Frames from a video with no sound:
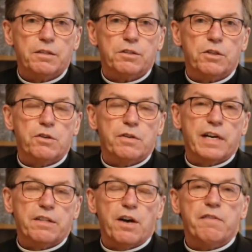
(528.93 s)
So
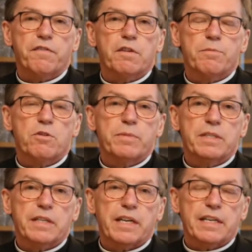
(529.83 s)
I thought for a
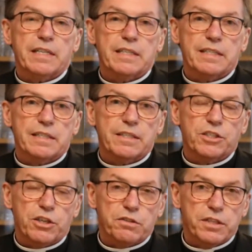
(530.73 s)
moment and
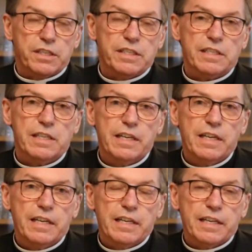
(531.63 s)
shared this.
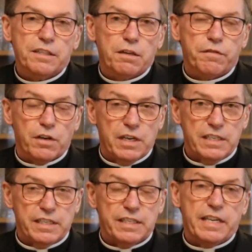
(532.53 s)
I said, For
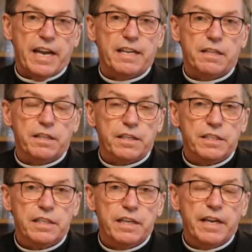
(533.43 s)
us as
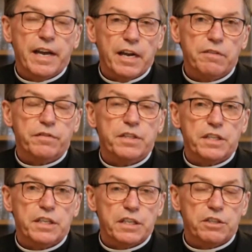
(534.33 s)
Catholics,
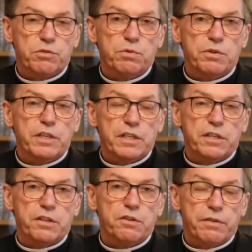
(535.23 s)
everything is rooted
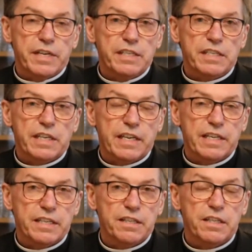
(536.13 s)
in the grace
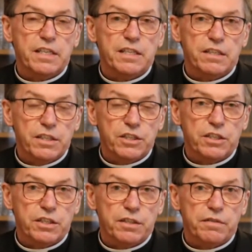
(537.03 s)
and in the
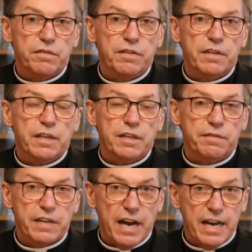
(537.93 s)
initiative
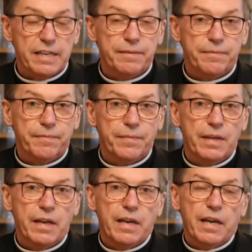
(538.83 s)
of God.
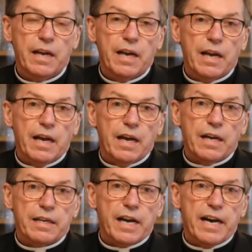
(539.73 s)

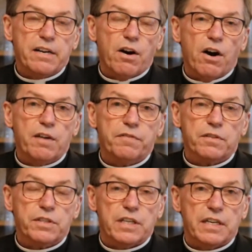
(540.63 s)
God
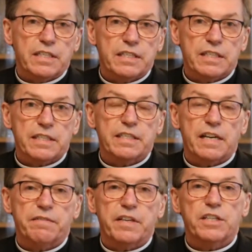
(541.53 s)
offers us
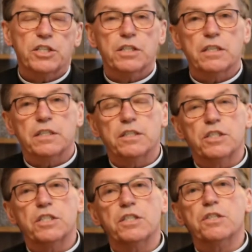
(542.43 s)
salvation in
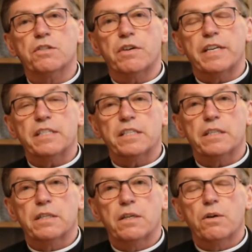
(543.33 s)
Jesus Christ